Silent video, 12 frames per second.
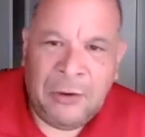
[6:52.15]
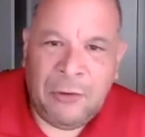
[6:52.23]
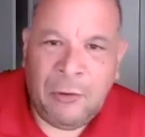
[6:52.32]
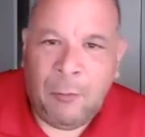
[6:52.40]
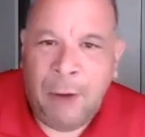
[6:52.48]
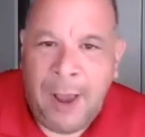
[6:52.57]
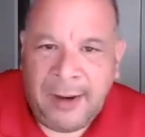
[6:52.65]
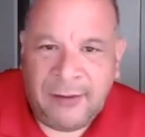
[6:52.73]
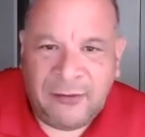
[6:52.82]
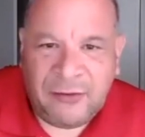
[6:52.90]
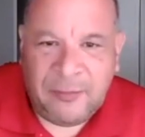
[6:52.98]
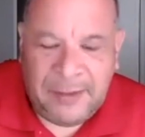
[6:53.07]
No
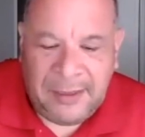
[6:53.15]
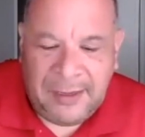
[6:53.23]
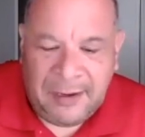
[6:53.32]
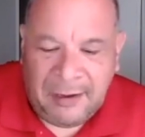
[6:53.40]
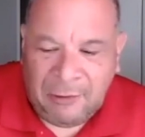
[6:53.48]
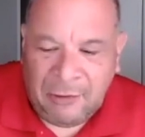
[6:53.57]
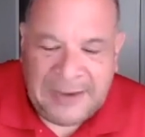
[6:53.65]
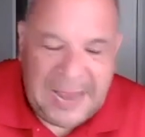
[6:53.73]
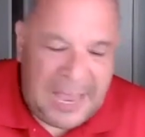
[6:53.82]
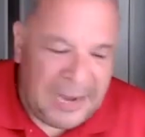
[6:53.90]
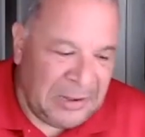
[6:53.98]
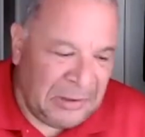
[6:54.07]
brackets to be looked
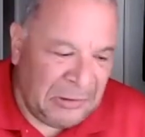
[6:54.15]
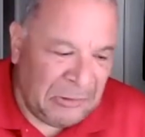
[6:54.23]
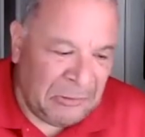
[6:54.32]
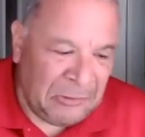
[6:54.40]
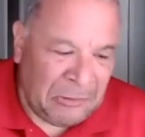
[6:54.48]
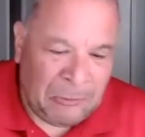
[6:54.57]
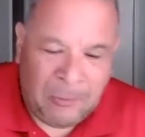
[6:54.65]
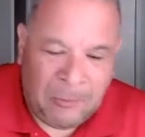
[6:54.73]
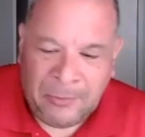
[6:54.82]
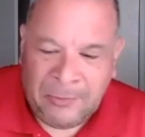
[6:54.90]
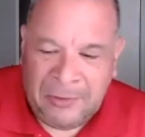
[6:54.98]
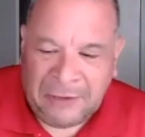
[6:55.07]
at
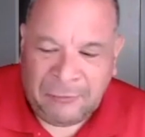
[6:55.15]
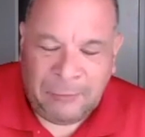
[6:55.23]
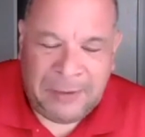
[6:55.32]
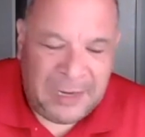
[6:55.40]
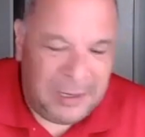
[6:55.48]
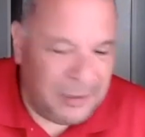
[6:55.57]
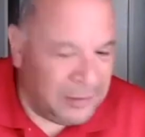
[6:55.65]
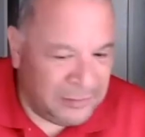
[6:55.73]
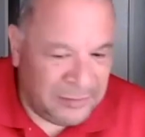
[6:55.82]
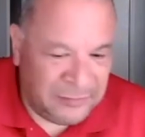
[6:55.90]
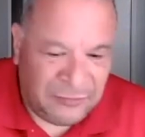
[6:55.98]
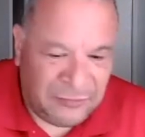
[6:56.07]
over next
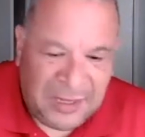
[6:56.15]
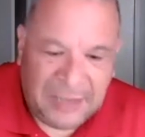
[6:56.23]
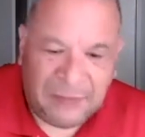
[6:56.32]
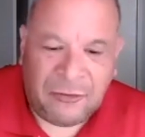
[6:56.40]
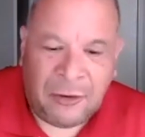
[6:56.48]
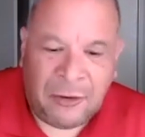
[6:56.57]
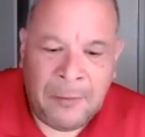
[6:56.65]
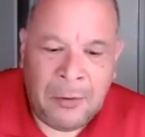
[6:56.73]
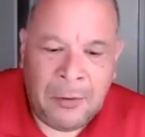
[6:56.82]
weekend. This is it. So